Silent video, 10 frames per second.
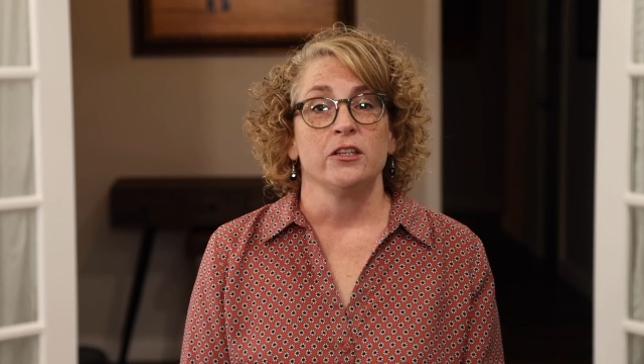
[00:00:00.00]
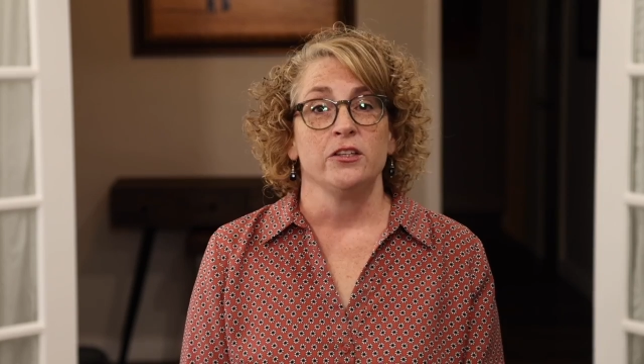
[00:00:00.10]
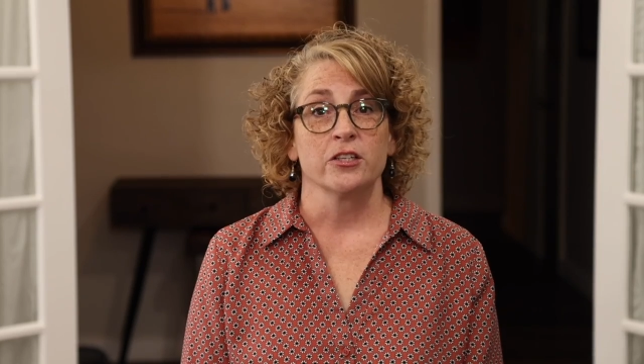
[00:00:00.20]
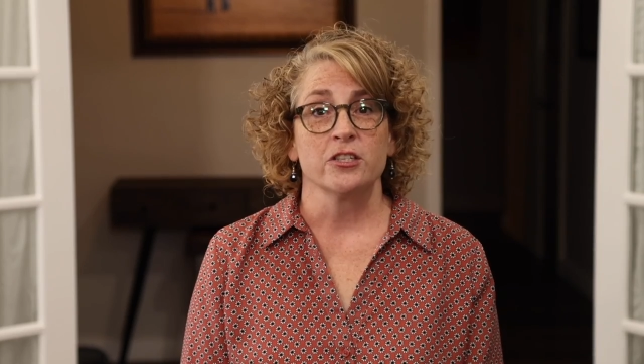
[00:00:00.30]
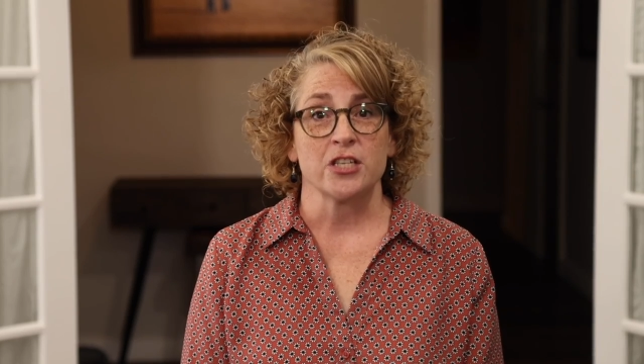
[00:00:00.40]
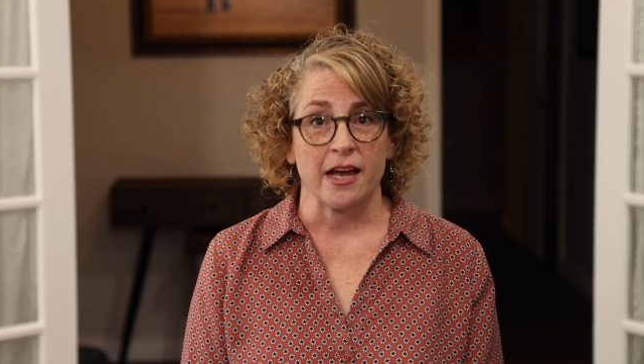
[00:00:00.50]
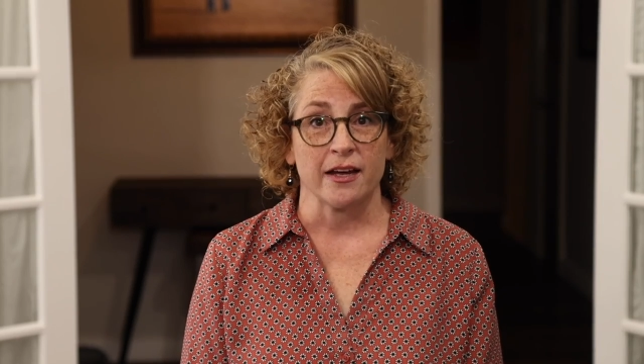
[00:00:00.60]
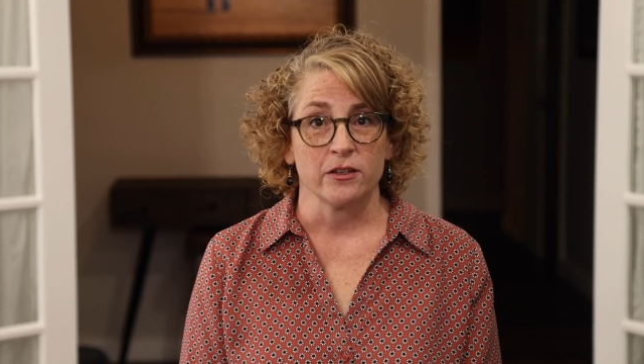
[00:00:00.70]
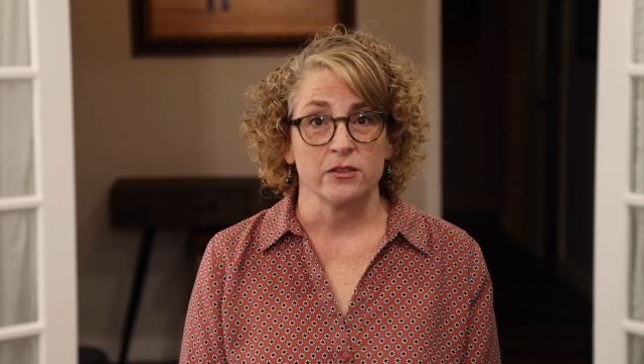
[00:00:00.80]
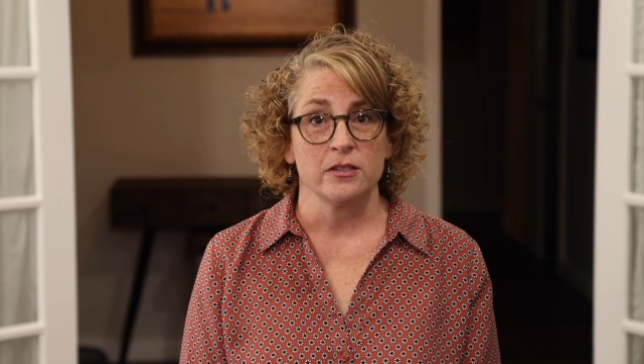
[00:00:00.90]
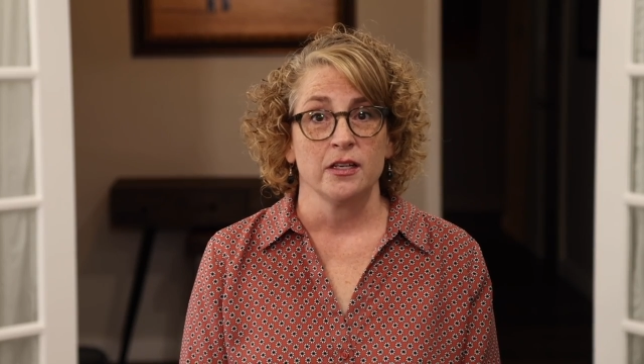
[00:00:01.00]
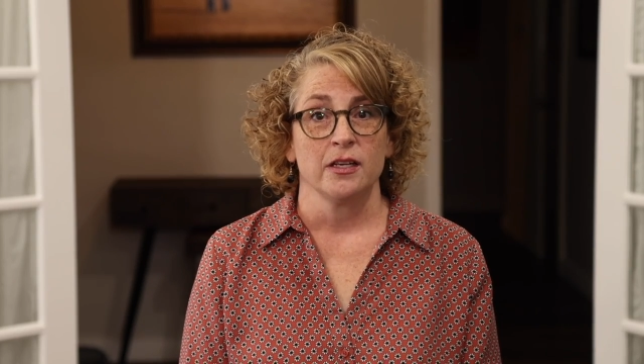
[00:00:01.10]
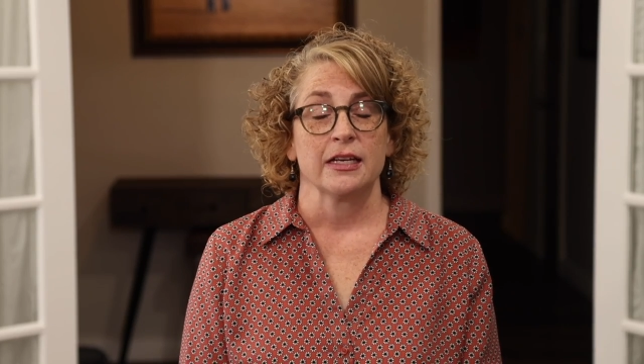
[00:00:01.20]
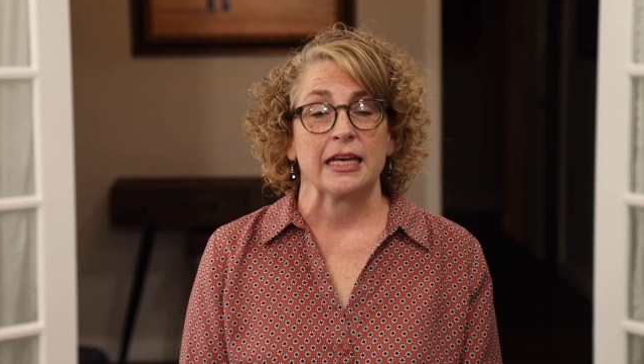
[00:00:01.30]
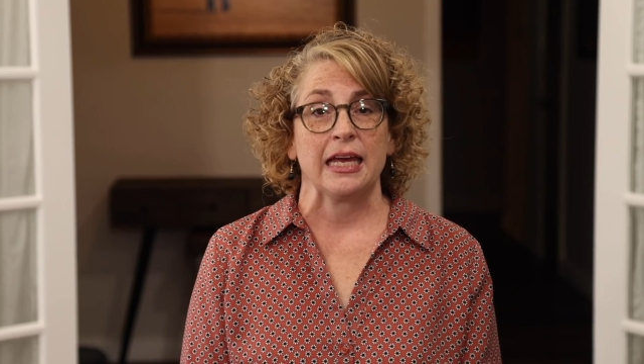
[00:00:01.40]
Your child
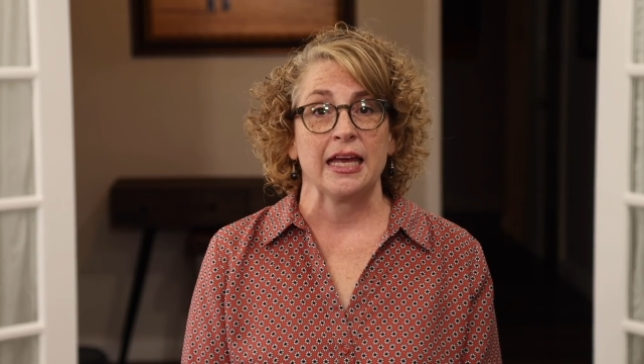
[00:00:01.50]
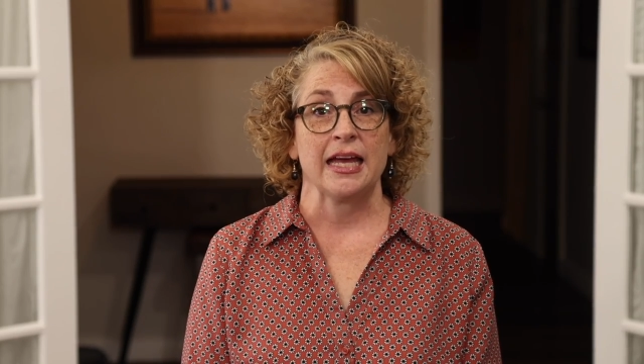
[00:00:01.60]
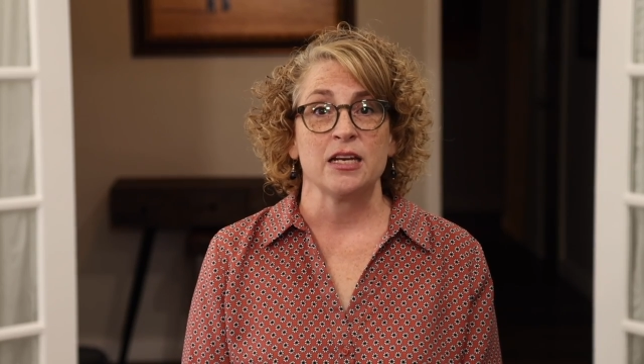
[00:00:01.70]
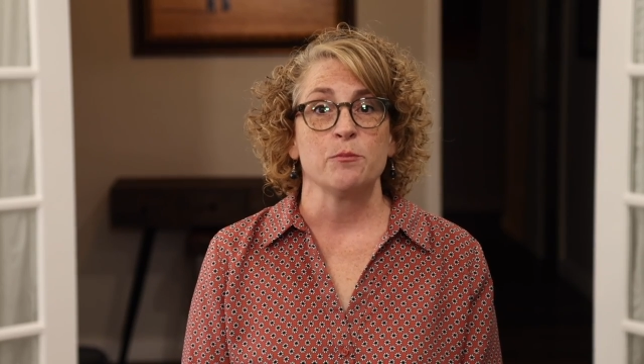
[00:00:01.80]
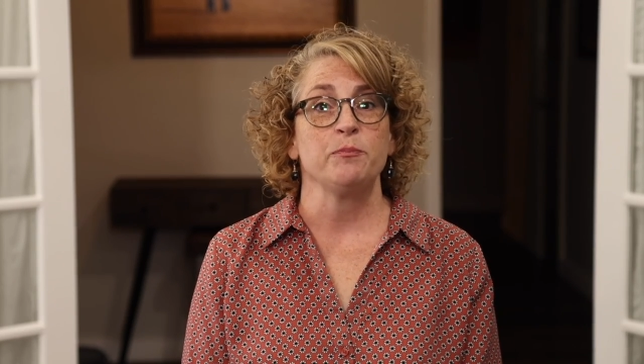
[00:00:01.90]
can